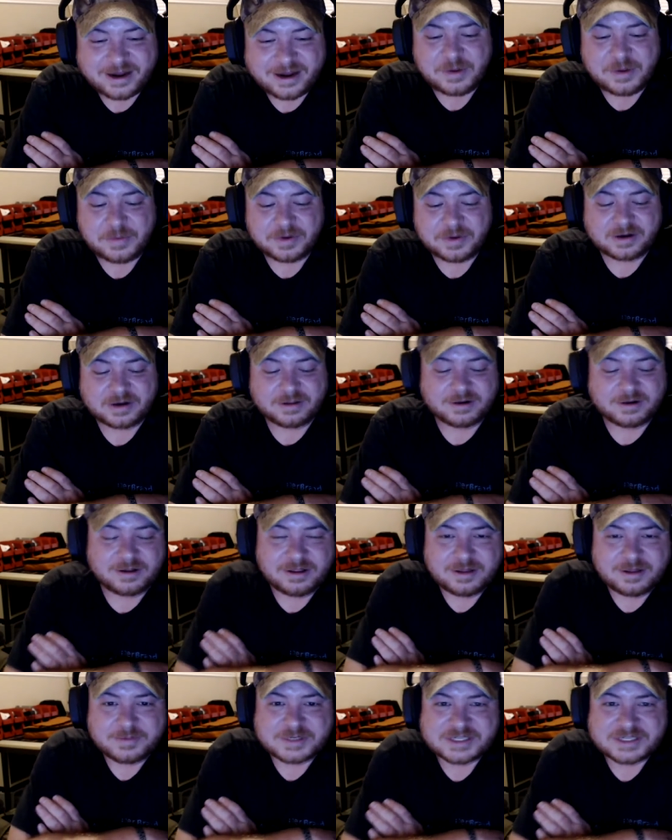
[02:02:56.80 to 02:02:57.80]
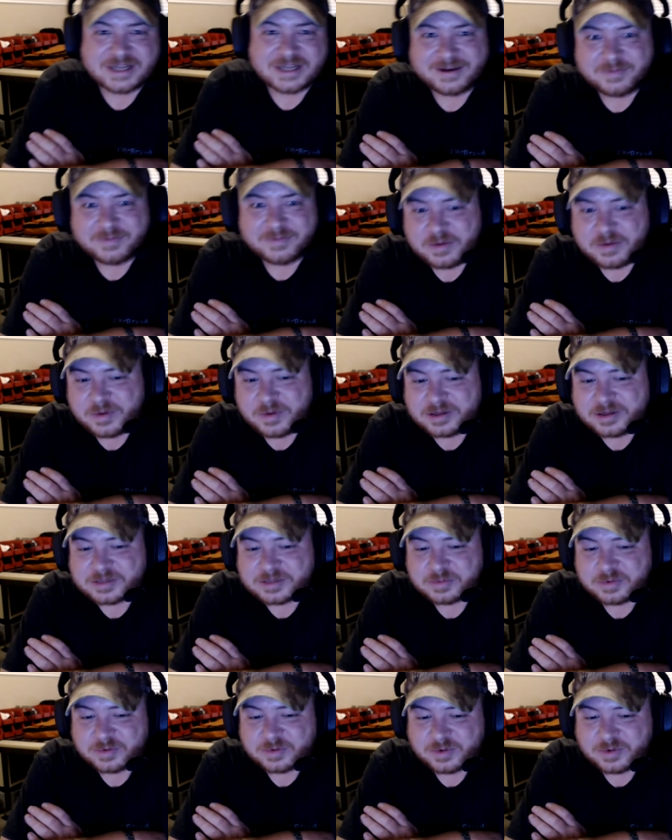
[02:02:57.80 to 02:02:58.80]
people get a little upset. Maybe it's
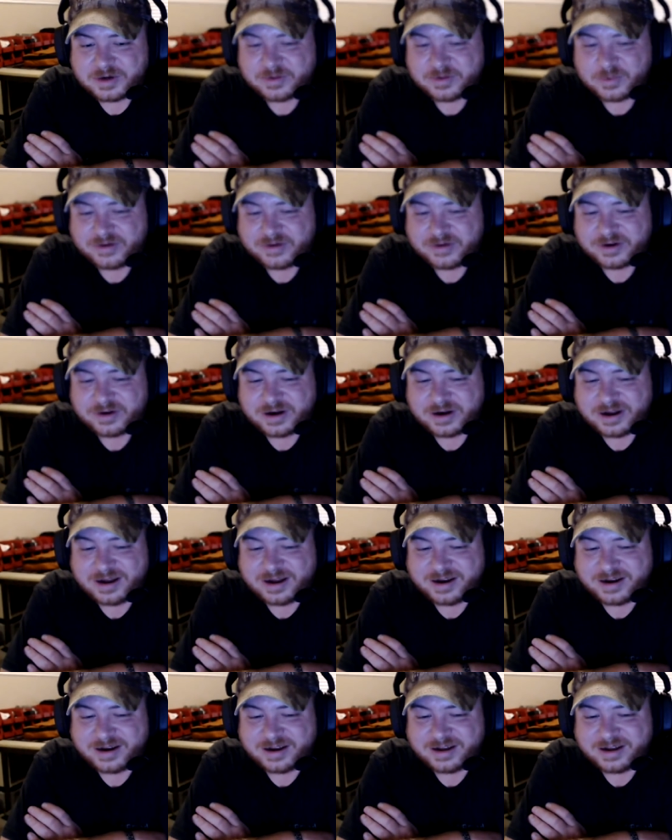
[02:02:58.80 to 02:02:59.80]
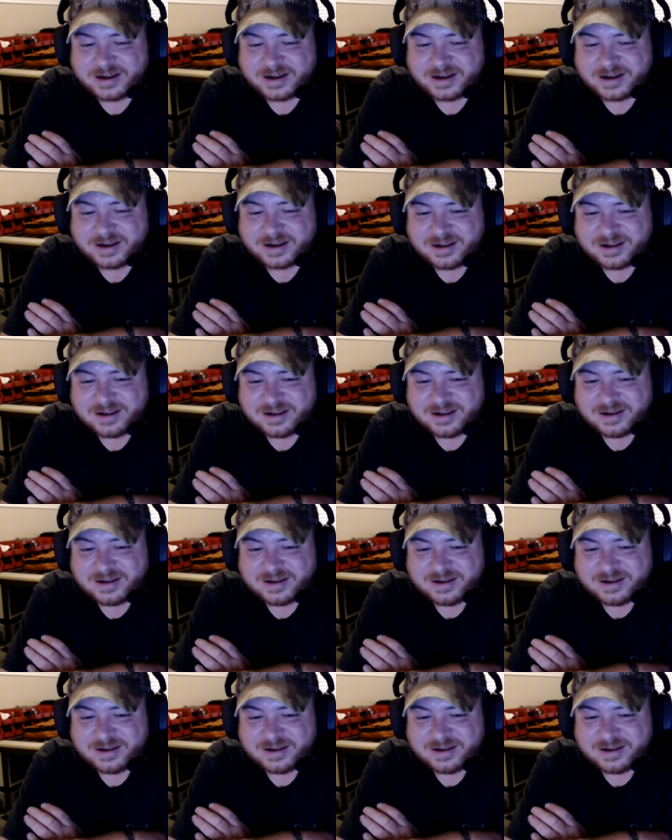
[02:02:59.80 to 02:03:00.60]
whenever, whenever I. Uh, I think your